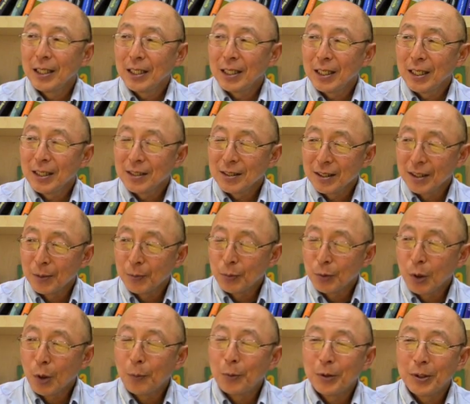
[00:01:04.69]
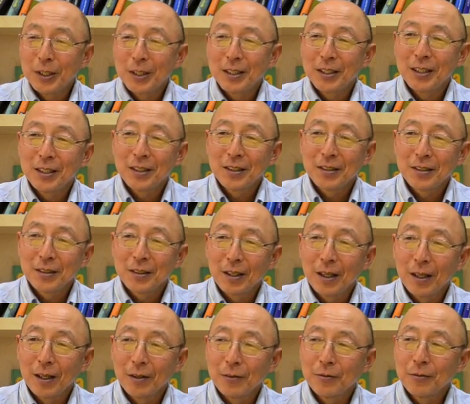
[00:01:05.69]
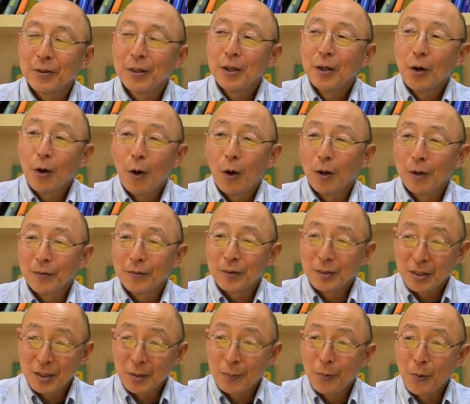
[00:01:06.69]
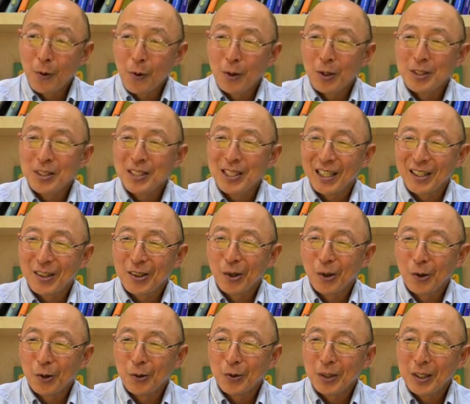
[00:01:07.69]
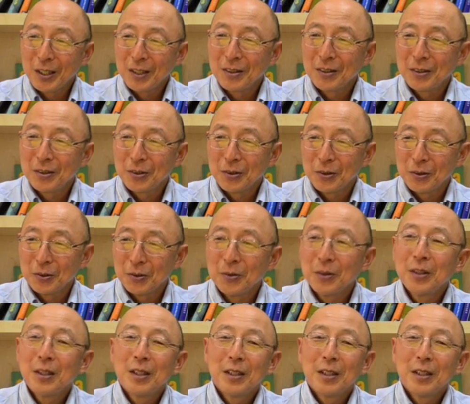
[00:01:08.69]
I guess, and appropriateness of all of the supports that go into